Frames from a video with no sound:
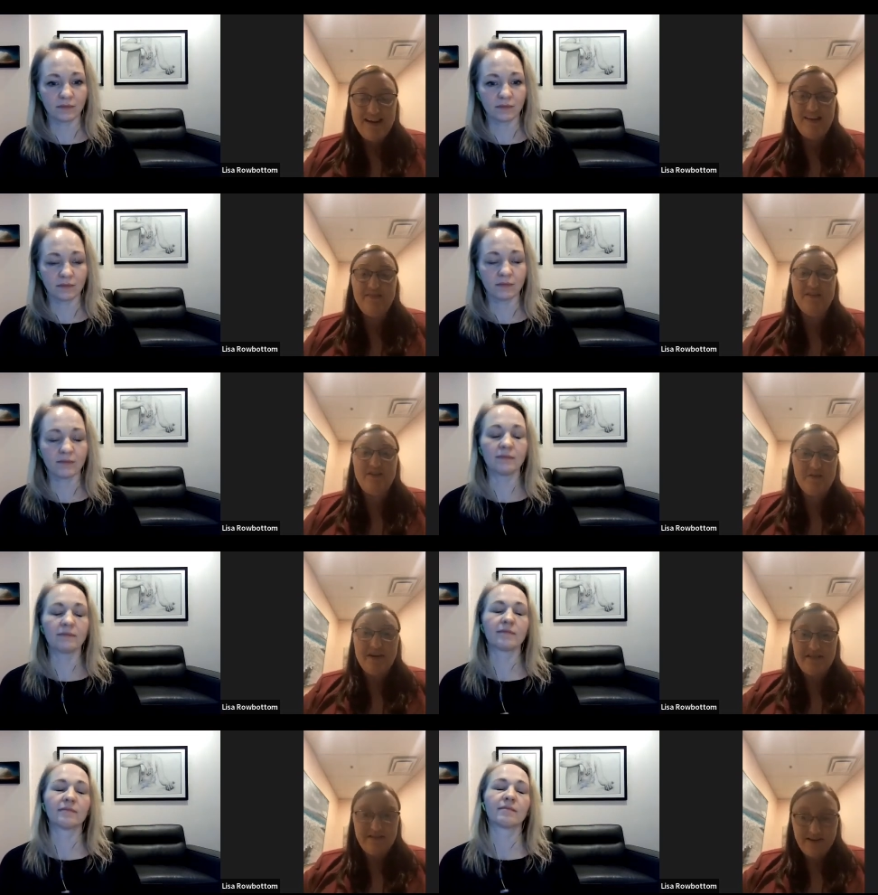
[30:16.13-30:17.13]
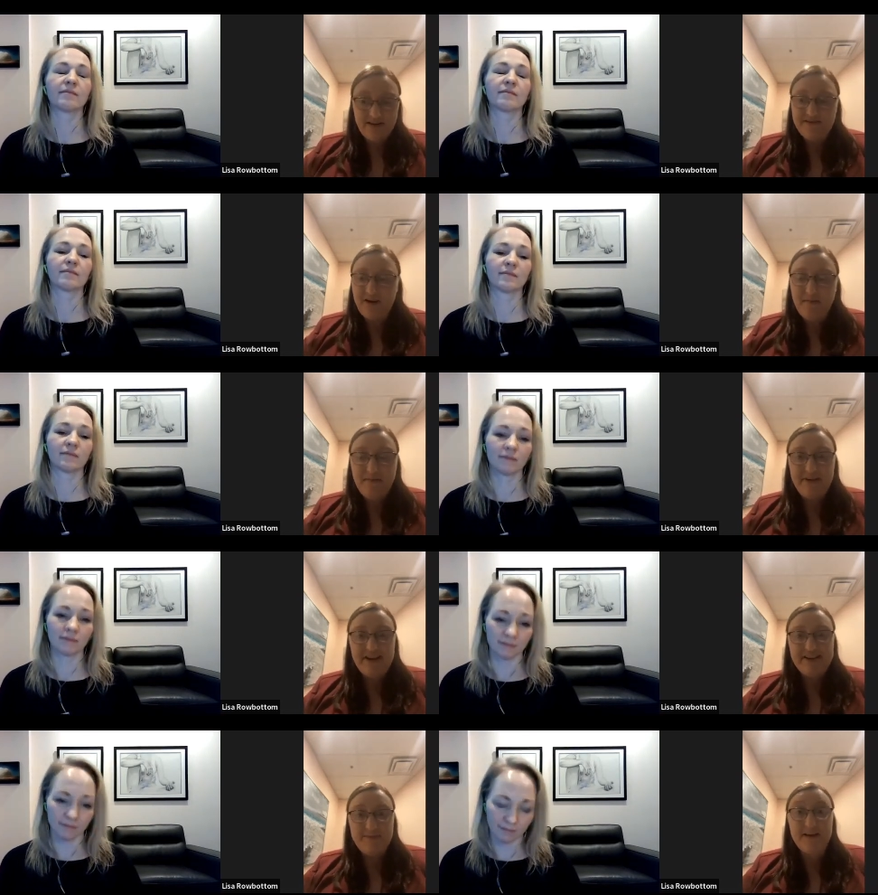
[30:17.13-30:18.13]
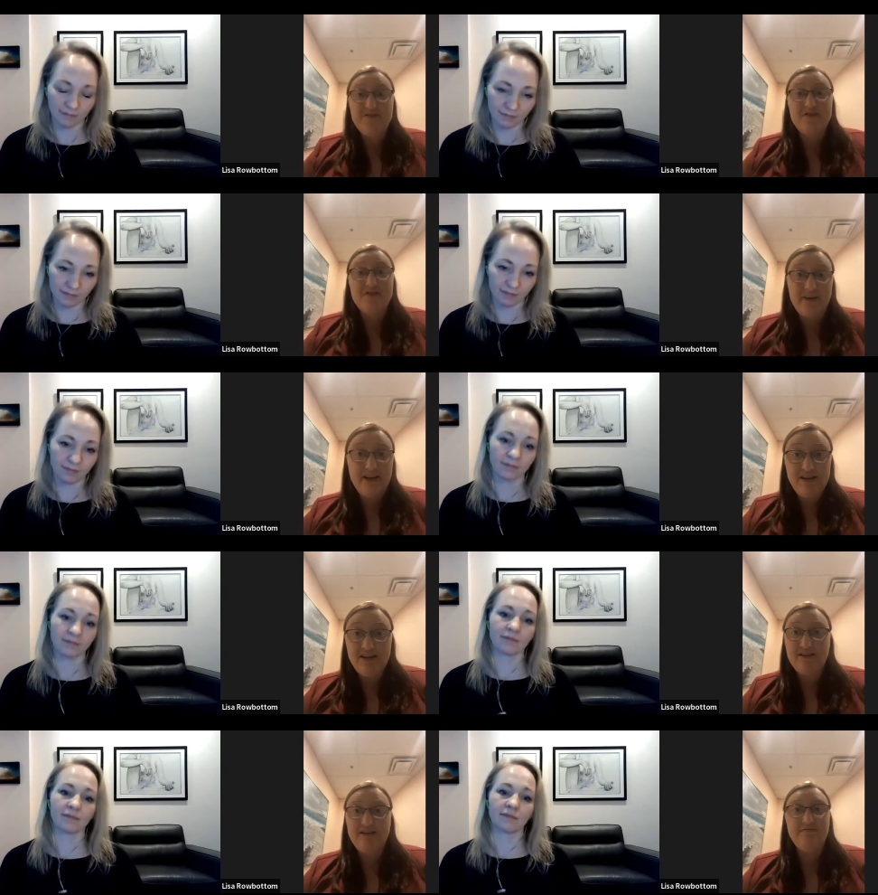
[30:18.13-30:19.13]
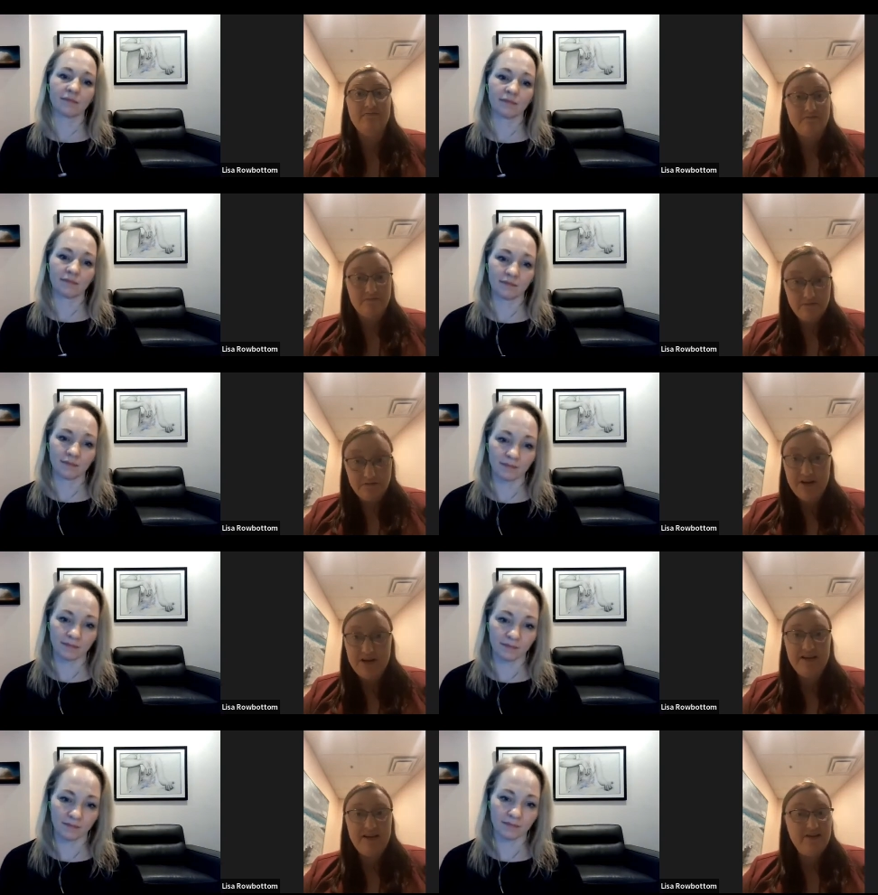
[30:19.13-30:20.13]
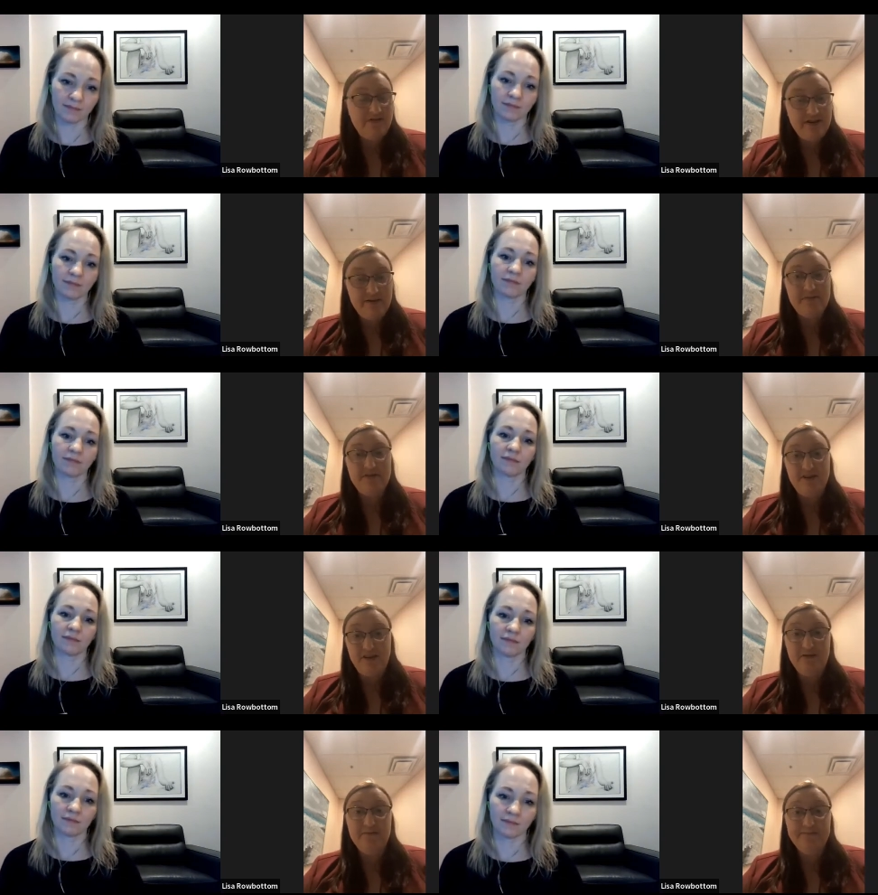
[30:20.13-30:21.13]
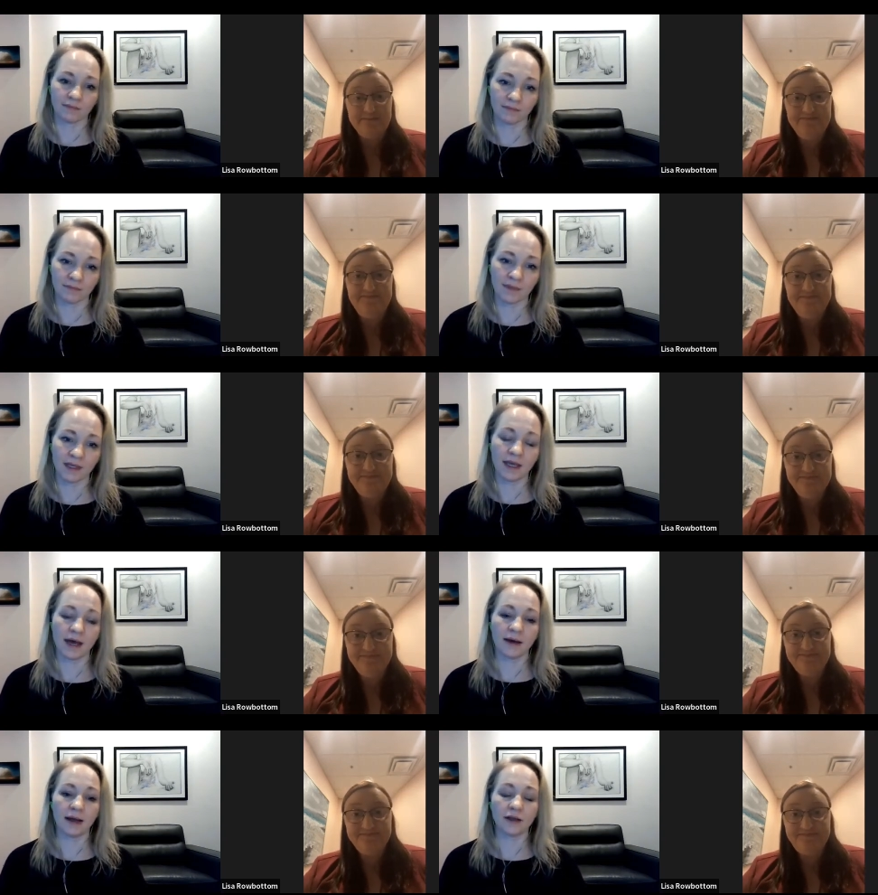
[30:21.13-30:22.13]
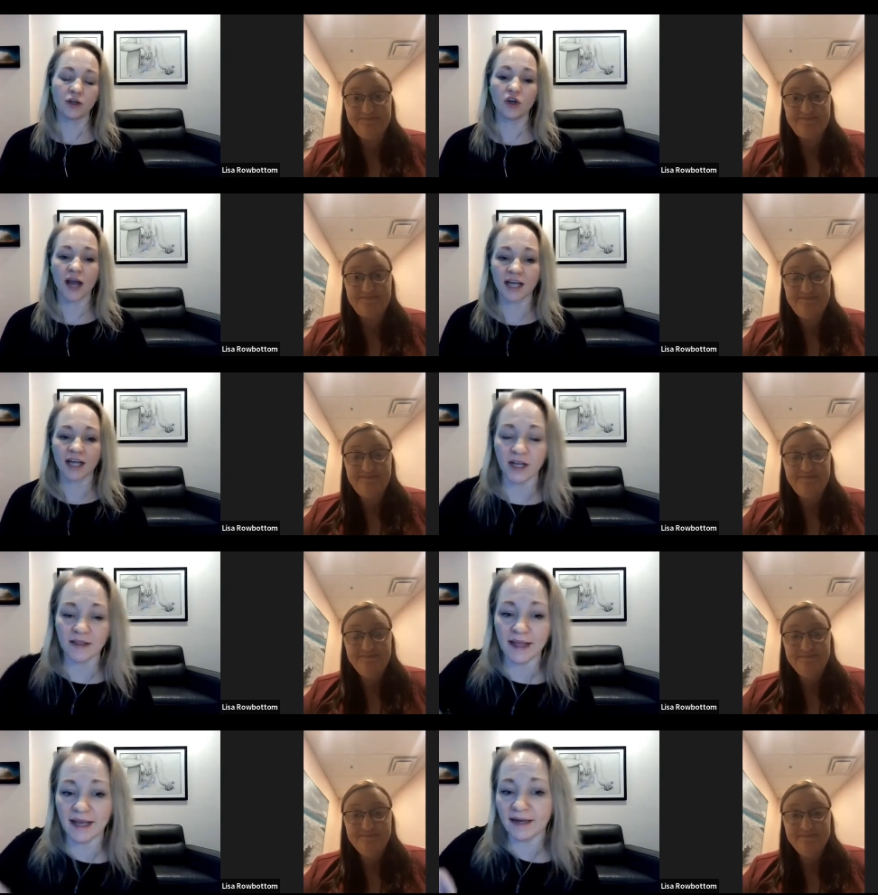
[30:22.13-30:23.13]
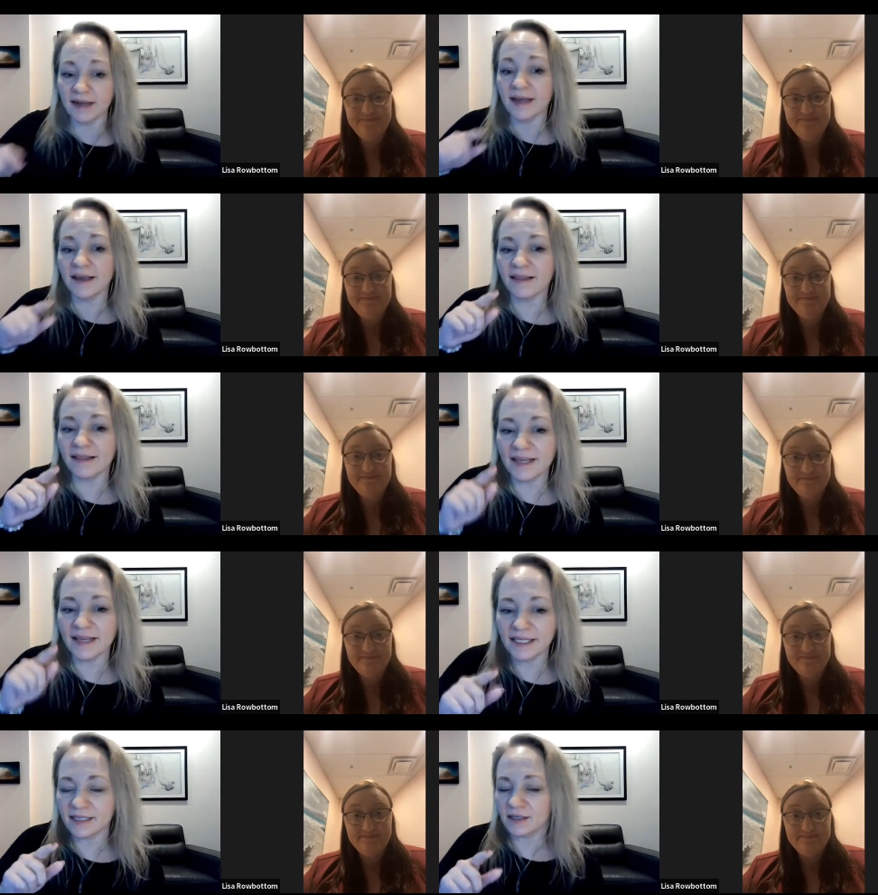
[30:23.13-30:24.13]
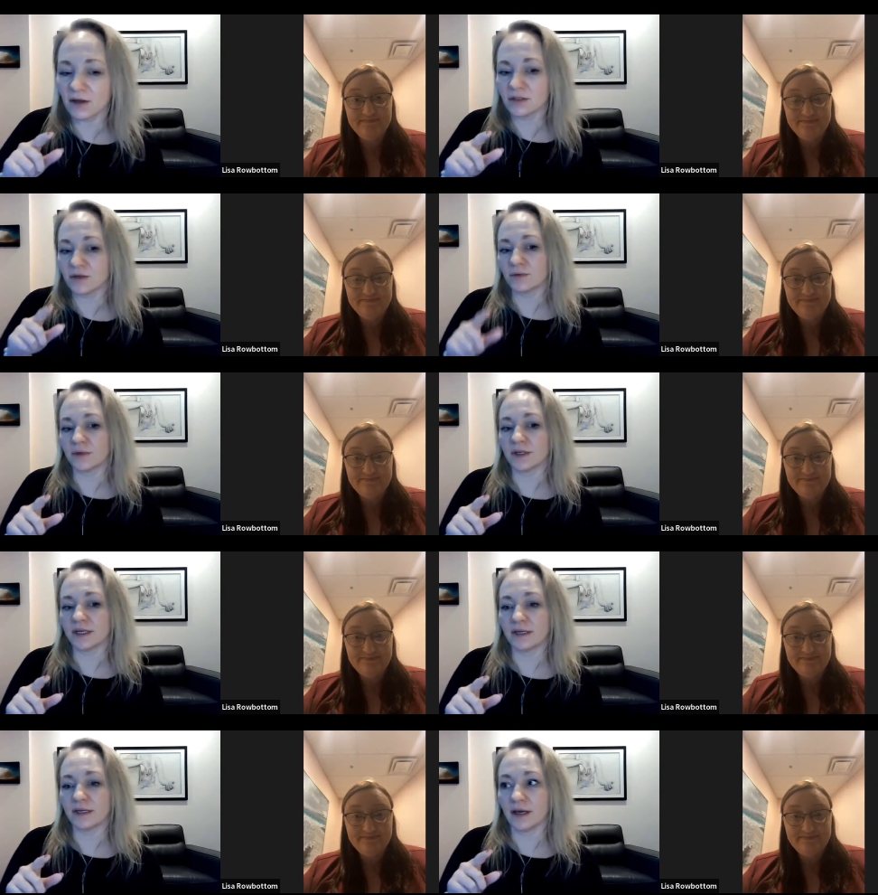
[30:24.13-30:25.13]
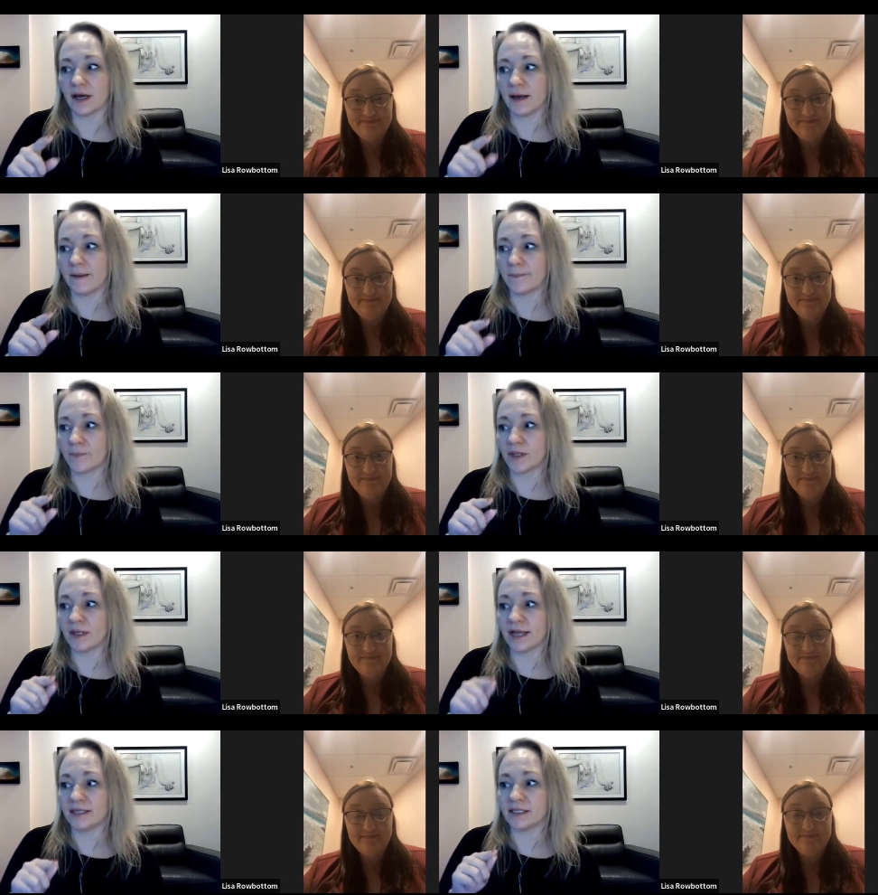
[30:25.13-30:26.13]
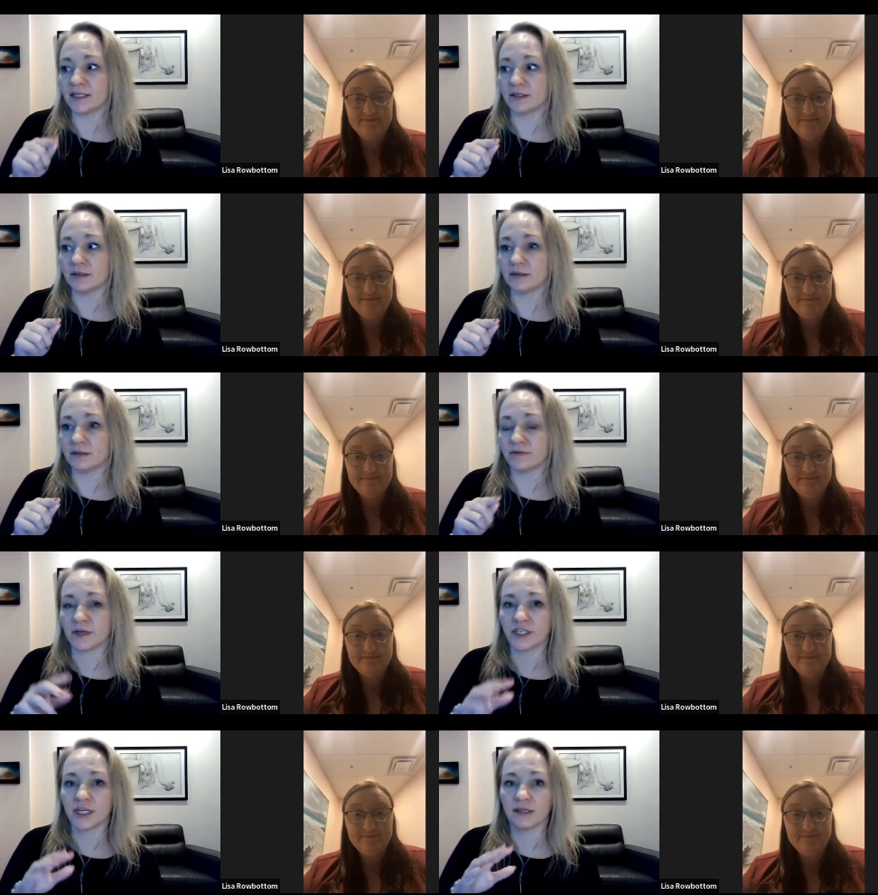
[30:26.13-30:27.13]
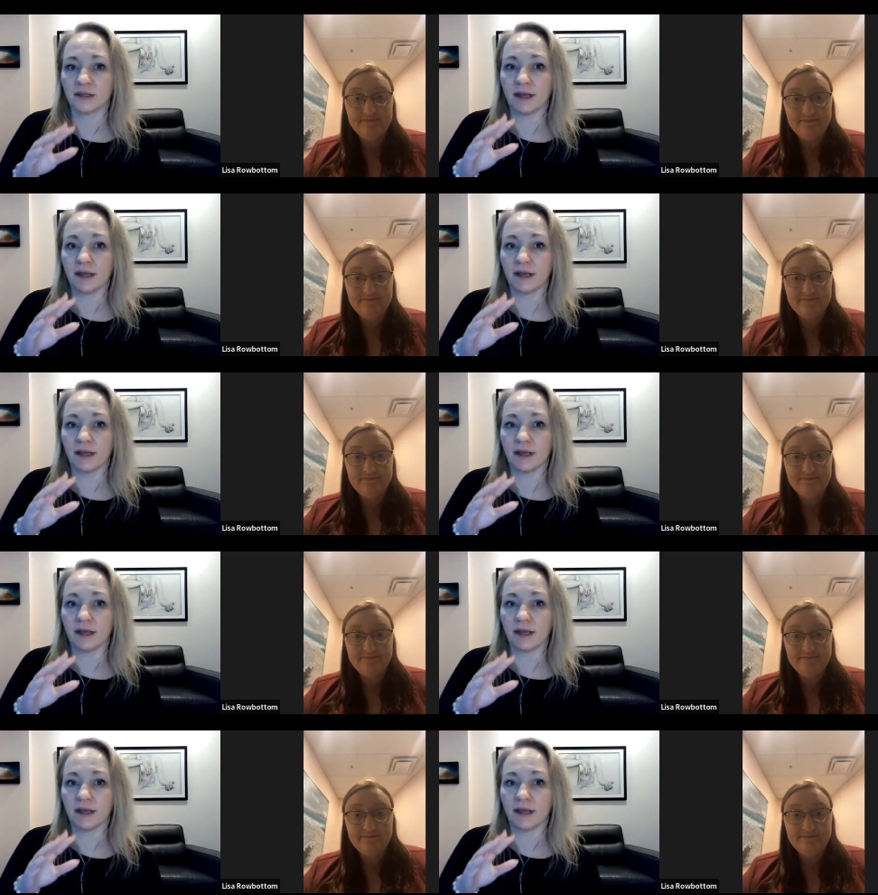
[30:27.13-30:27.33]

Speaker 1: and when you hit top of that spectrum it can really do a number on you
Speaker 2: yeah and crash and then this is also really um, nice to differentiate